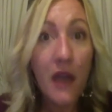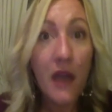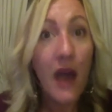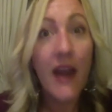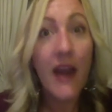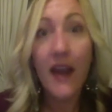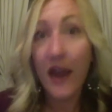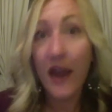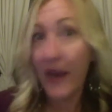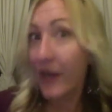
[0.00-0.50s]

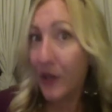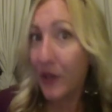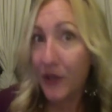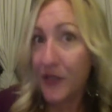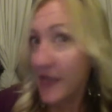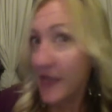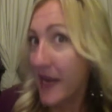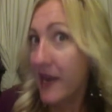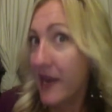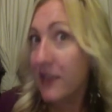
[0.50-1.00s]
I
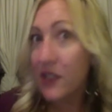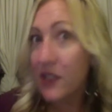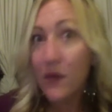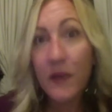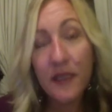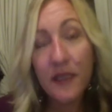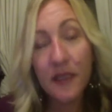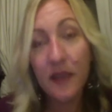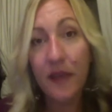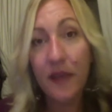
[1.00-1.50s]
understand. You
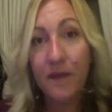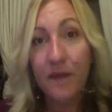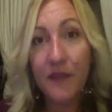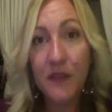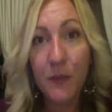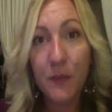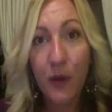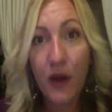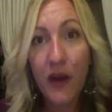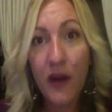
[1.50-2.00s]
need to love
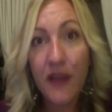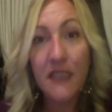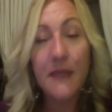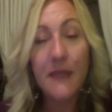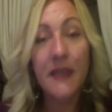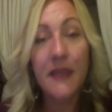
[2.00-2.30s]
this product.